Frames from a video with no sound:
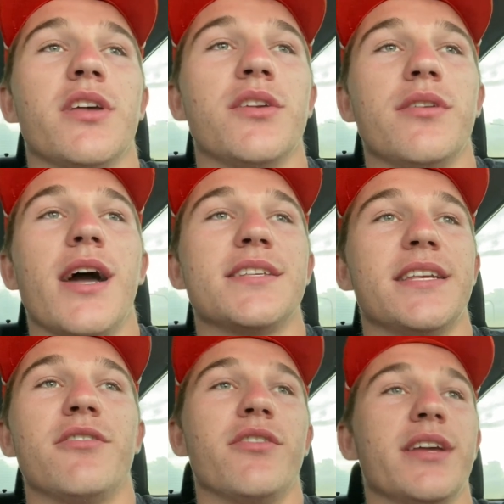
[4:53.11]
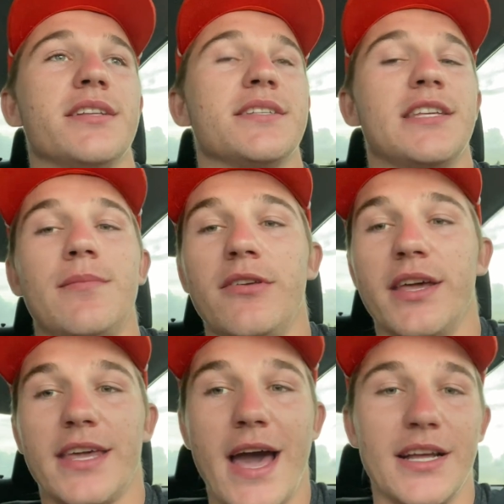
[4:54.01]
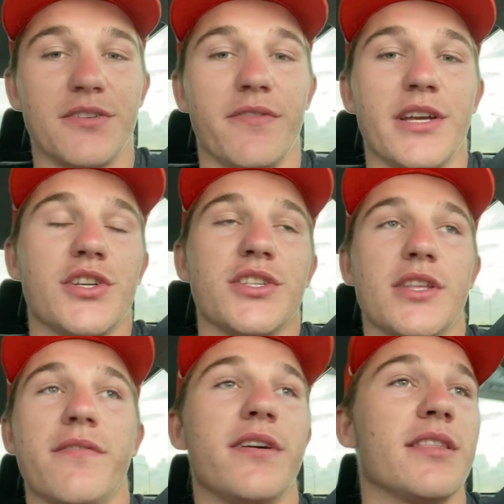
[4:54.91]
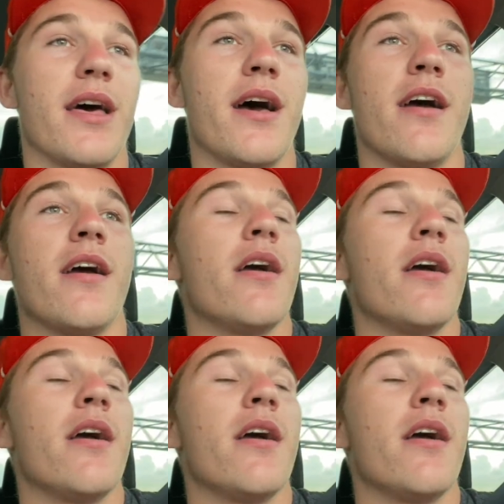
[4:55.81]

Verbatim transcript: Like you guys didn't really get to see me like catch fish and stuff like that.